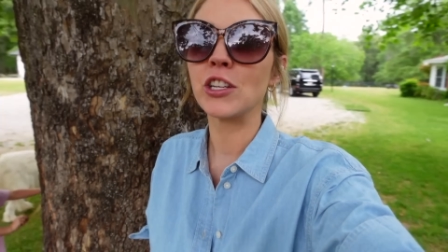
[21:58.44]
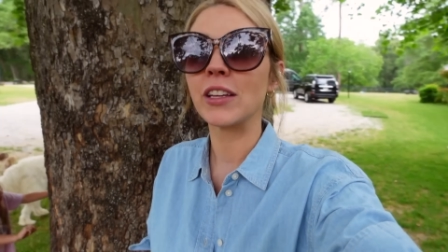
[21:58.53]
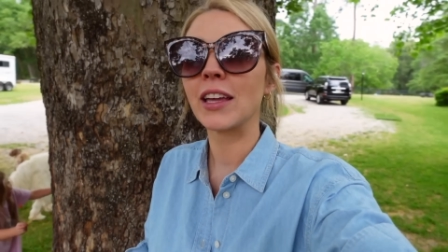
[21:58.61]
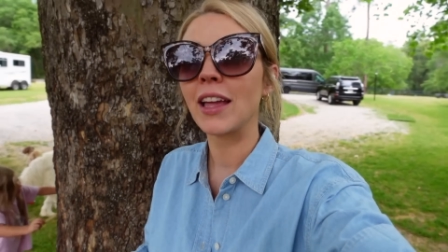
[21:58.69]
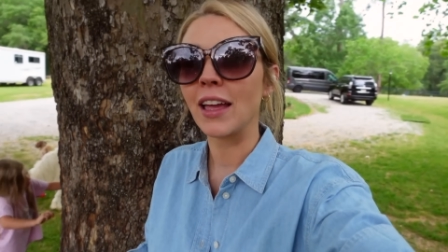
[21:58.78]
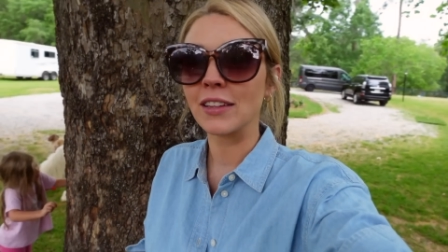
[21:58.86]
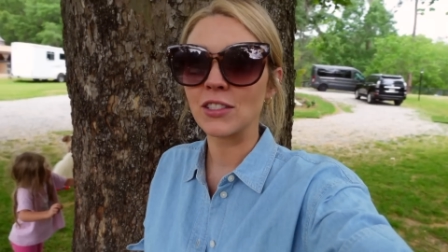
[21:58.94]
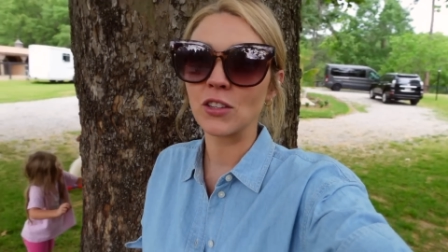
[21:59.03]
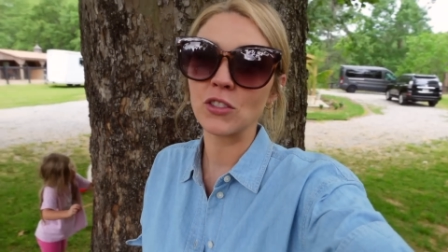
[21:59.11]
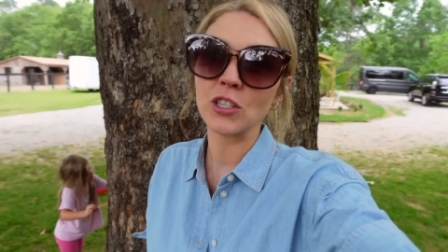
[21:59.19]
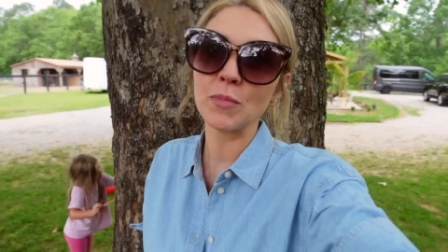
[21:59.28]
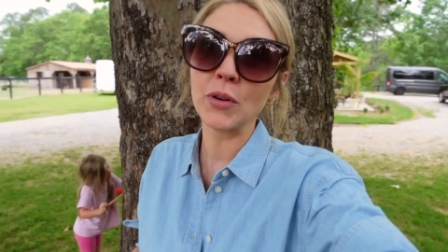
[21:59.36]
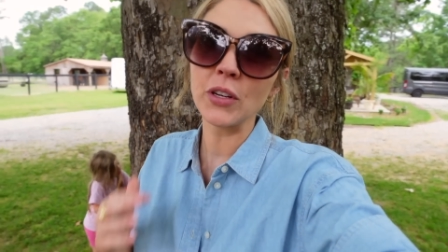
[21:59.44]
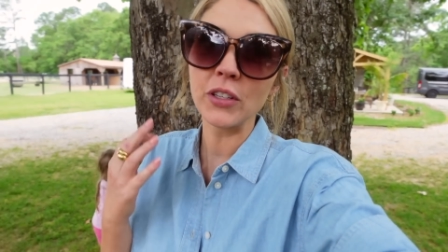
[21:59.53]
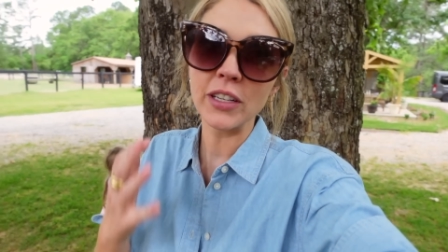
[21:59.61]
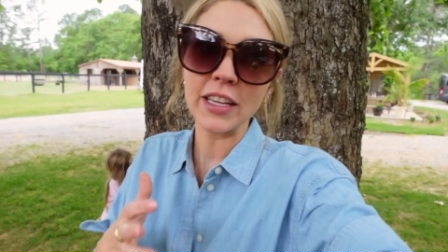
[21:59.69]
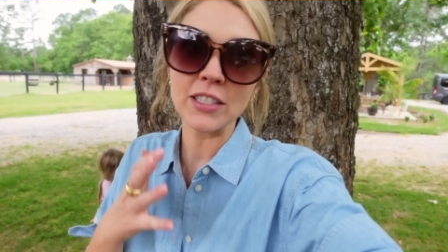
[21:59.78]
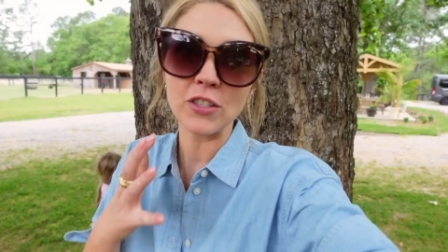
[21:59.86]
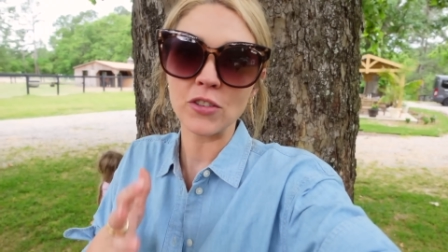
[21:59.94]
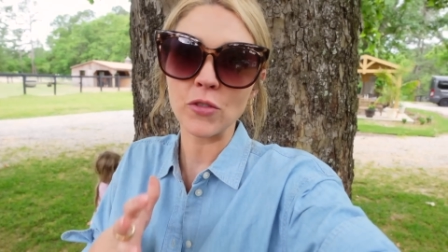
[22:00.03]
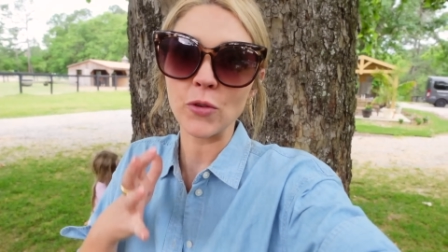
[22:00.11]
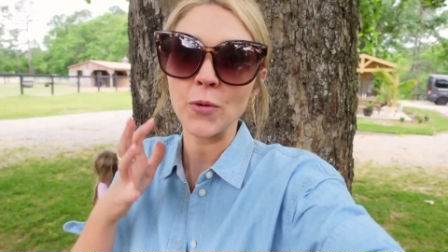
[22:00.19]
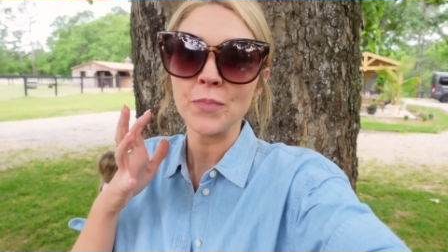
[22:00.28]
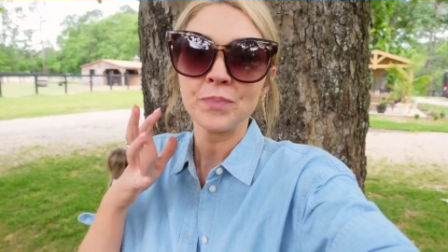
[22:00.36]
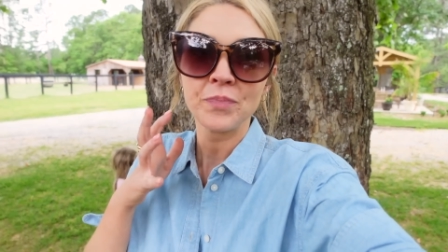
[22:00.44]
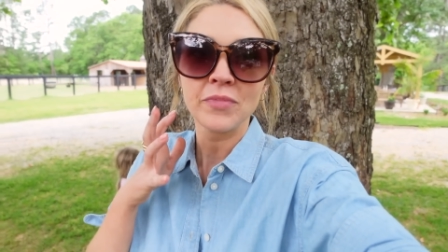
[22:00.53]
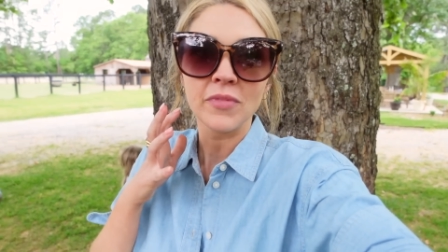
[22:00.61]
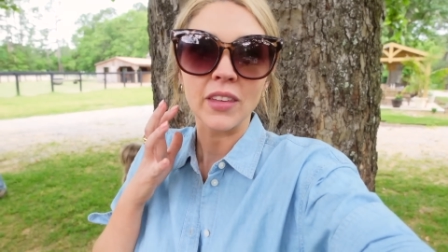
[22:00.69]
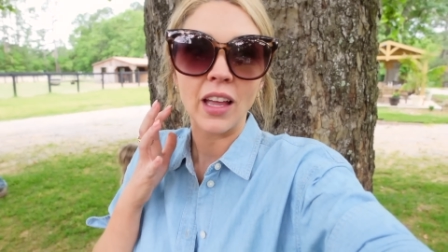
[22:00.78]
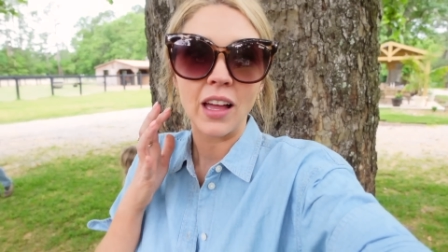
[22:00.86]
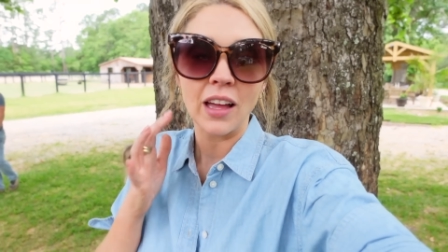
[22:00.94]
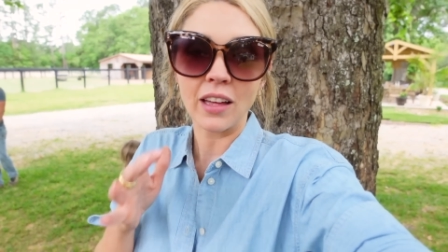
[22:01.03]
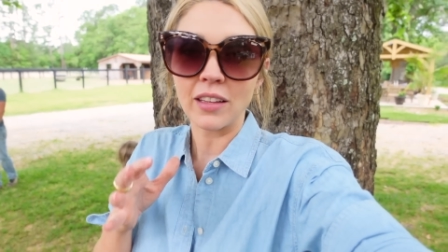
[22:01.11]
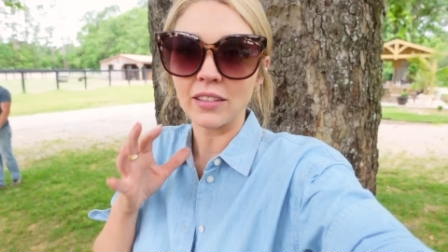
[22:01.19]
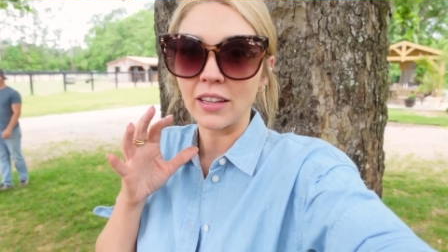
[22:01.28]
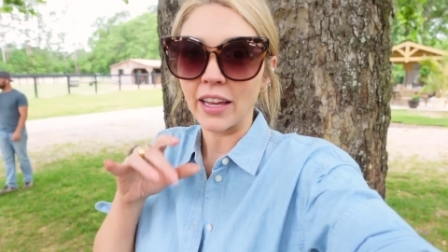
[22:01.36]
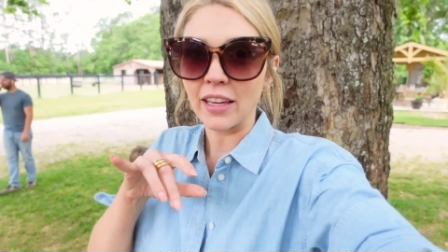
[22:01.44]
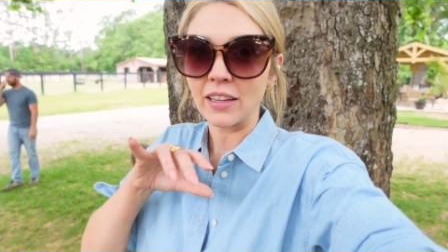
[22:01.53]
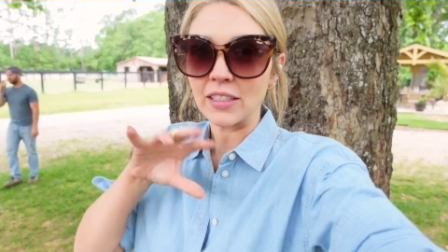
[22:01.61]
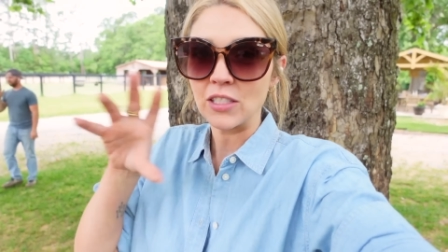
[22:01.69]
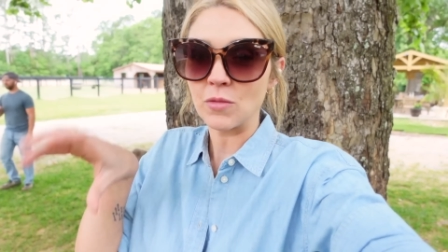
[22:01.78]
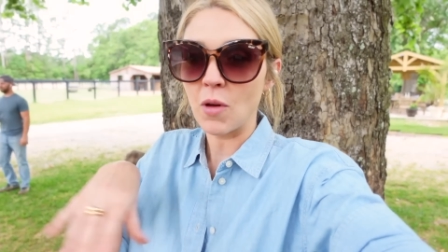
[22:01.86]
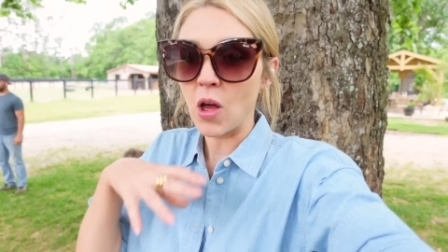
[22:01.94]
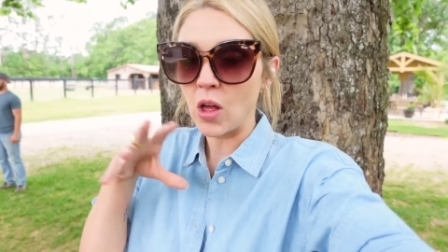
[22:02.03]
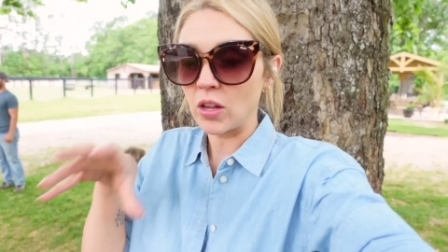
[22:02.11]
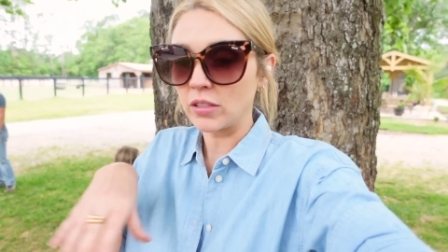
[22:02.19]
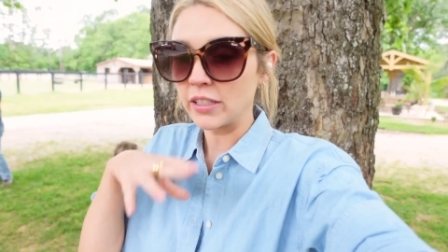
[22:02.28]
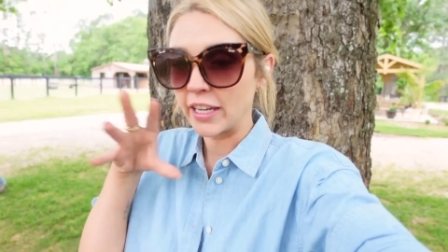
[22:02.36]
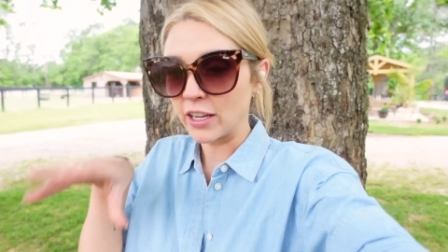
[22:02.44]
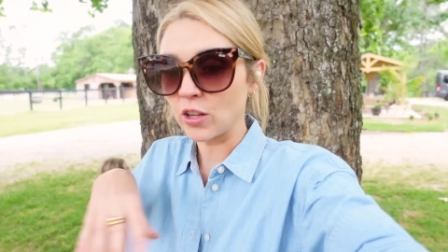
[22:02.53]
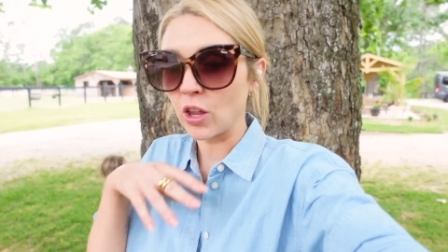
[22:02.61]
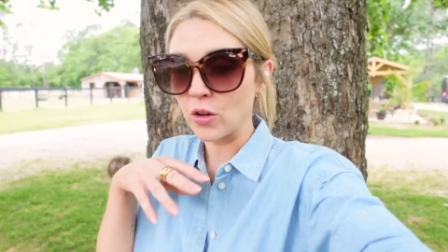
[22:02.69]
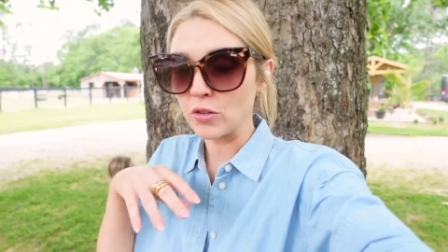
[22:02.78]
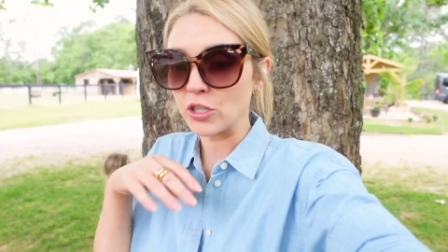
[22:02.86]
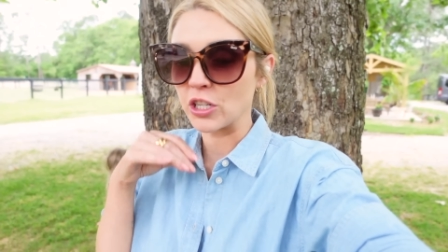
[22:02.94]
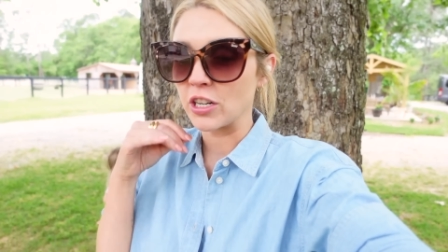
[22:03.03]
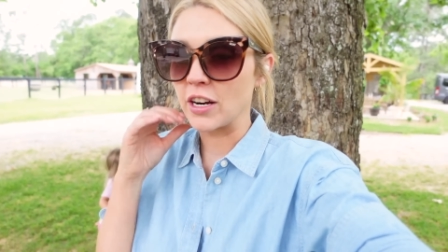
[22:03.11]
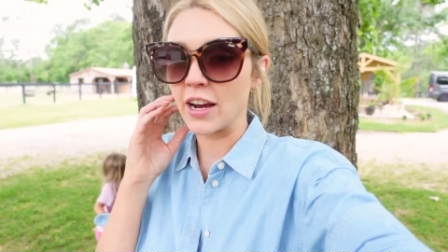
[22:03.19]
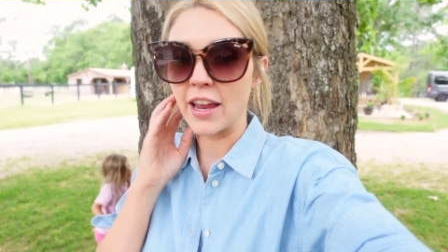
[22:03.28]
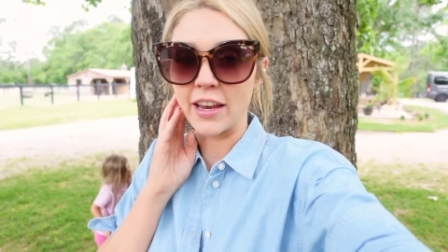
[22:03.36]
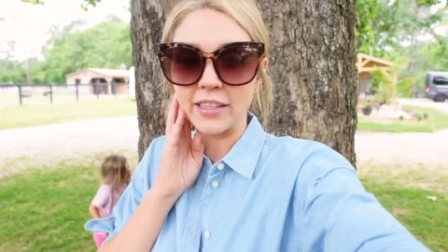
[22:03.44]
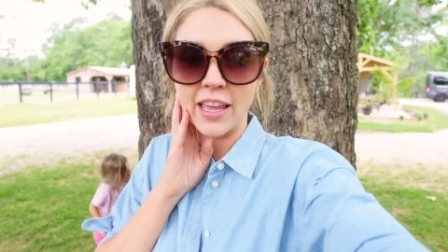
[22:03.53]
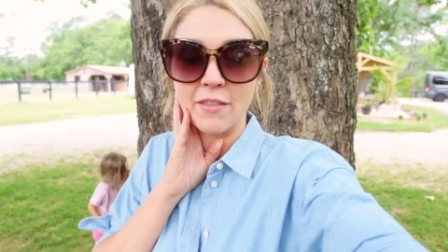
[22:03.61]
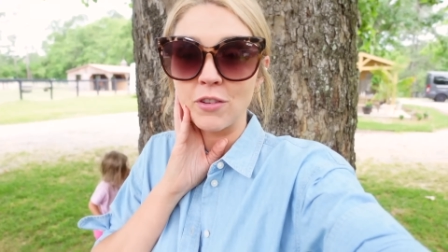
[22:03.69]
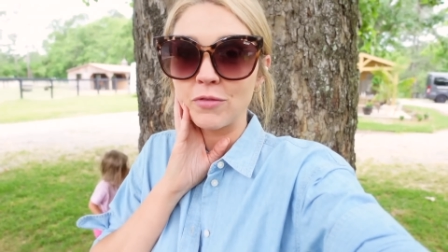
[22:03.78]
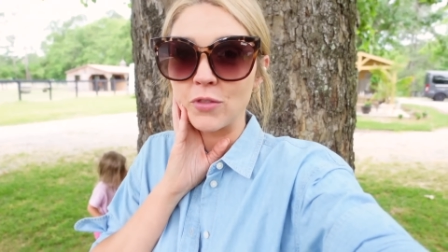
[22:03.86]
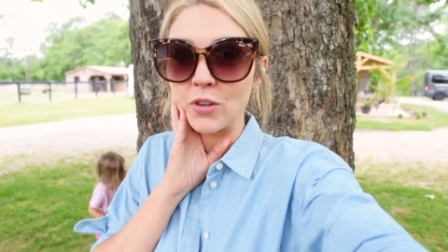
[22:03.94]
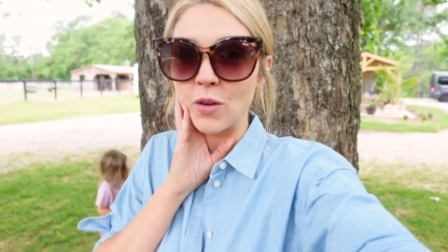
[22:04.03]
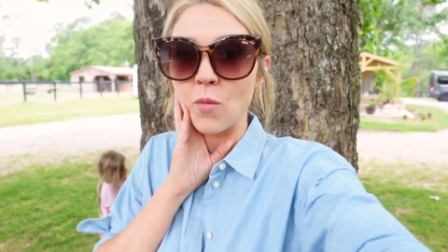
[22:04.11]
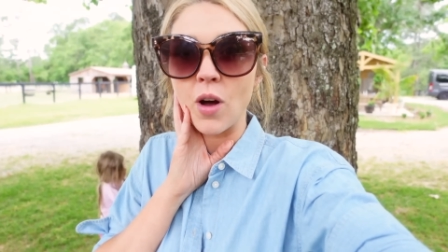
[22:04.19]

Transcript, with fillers: She can't. So she put her into uh, like a small enclosure and gave her food and